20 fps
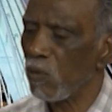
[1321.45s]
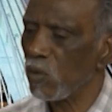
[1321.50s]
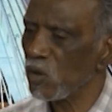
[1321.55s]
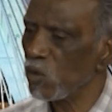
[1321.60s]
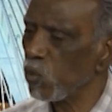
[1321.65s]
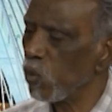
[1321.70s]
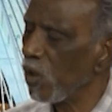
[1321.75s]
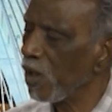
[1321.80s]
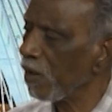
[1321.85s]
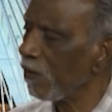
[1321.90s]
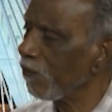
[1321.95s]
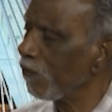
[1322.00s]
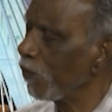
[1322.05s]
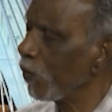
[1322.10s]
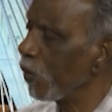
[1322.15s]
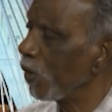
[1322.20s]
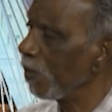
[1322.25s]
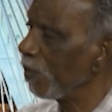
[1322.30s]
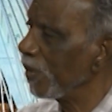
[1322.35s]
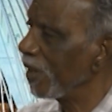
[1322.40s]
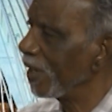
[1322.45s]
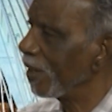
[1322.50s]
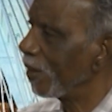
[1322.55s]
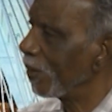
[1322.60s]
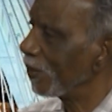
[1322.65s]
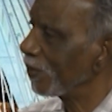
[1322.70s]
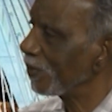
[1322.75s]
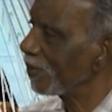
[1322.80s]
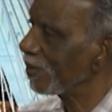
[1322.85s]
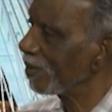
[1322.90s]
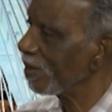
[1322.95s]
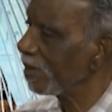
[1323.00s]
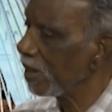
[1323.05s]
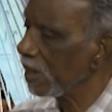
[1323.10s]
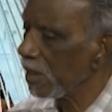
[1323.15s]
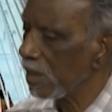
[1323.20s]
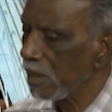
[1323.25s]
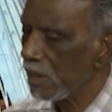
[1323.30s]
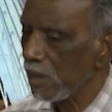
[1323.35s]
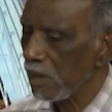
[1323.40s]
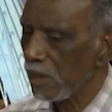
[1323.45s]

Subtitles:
I was one of four amigos,